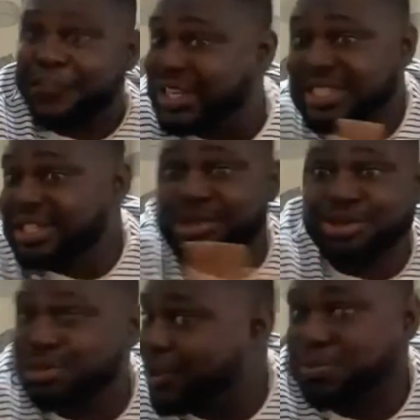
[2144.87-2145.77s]
facing
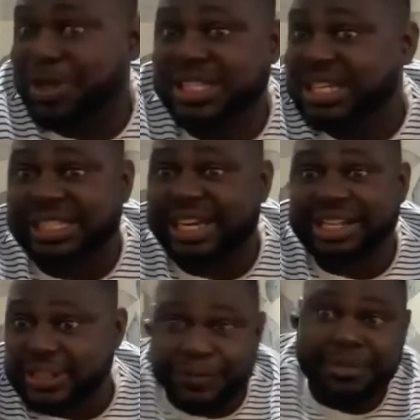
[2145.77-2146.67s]
issues of sporting
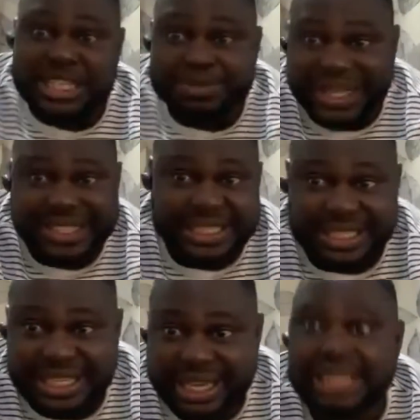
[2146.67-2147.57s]
integrity from this betting
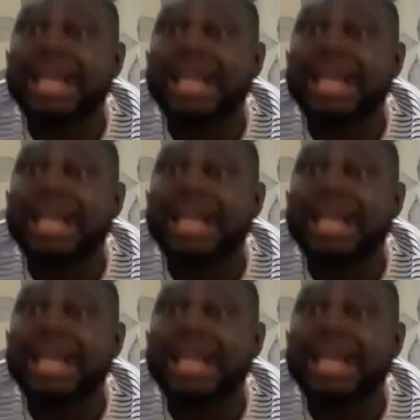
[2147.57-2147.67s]
syndicate.